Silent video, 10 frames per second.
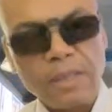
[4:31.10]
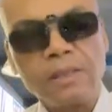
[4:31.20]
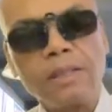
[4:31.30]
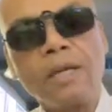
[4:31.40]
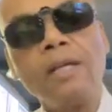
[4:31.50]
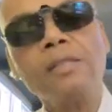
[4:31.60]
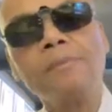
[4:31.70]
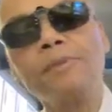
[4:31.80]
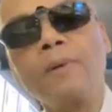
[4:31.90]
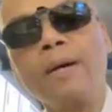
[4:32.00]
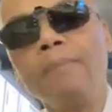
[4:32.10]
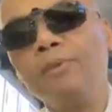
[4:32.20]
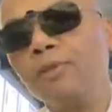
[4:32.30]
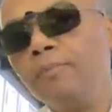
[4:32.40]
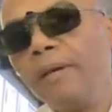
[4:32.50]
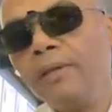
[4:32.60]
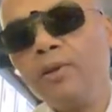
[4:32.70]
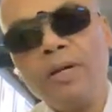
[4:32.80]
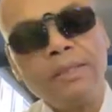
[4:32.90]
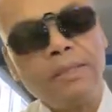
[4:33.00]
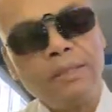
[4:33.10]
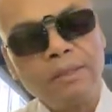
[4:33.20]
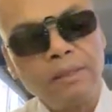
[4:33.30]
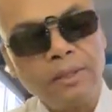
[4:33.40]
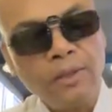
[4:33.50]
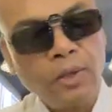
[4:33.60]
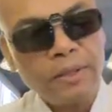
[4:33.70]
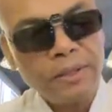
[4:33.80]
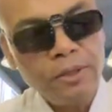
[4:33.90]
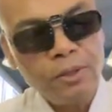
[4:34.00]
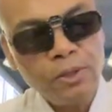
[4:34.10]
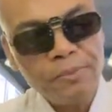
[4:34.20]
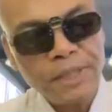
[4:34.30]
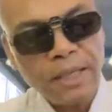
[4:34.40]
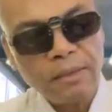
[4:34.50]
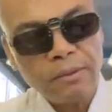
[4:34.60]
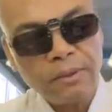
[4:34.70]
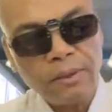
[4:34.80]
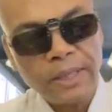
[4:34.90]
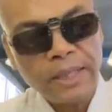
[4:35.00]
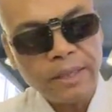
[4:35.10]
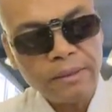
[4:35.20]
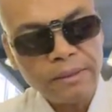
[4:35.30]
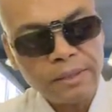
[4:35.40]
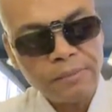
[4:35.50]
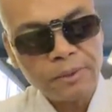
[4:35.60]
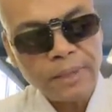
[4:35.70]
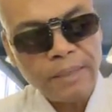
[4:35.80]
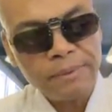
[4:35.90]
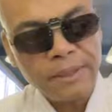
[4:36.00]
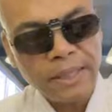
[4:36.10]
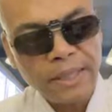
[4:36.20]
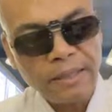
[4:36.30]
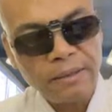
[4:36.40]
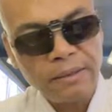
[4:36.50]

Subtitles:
So y'all subscribe to my North YouTube channel, okay? Subscribe to that.